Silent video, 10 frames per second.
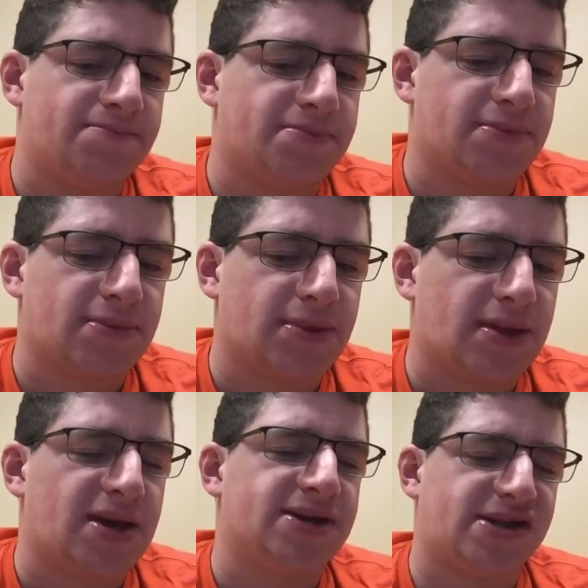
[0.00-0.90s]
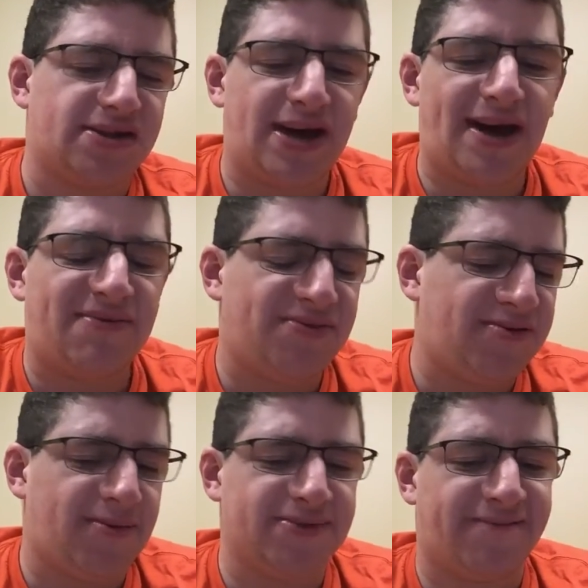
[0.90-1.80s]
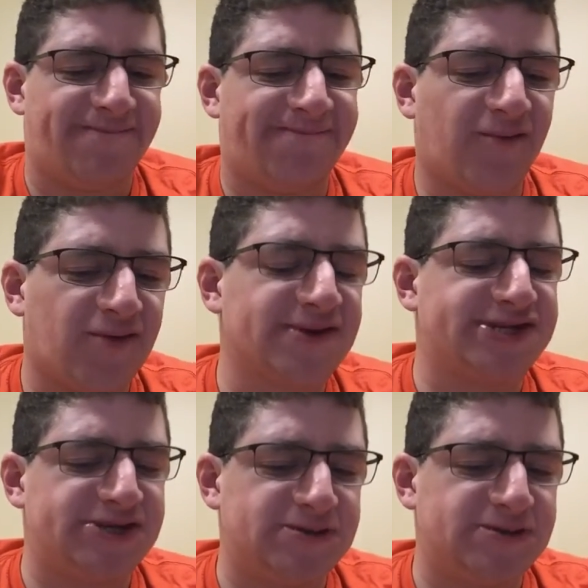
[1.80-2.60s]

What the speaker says: So that'll move them to 4-2-1.